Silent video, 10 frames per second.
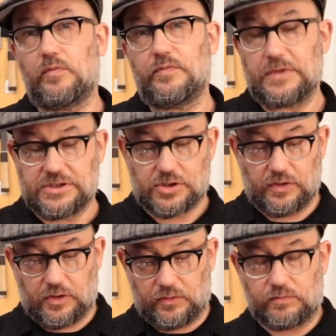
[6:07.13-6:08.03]
These are
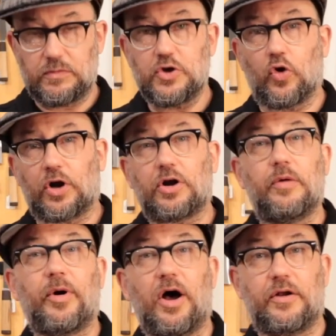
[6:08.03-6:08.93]
little
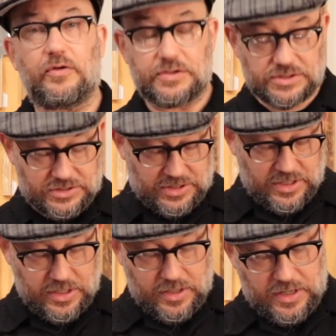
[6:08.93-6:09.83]
Yorker bottles,
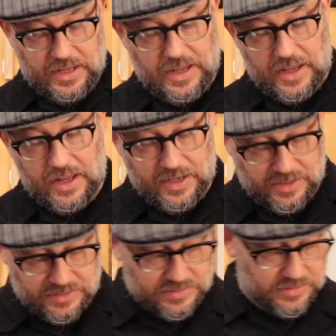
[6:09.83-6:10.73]

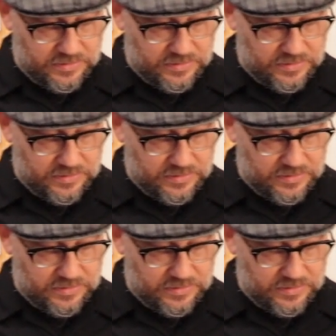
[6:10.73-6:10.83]
and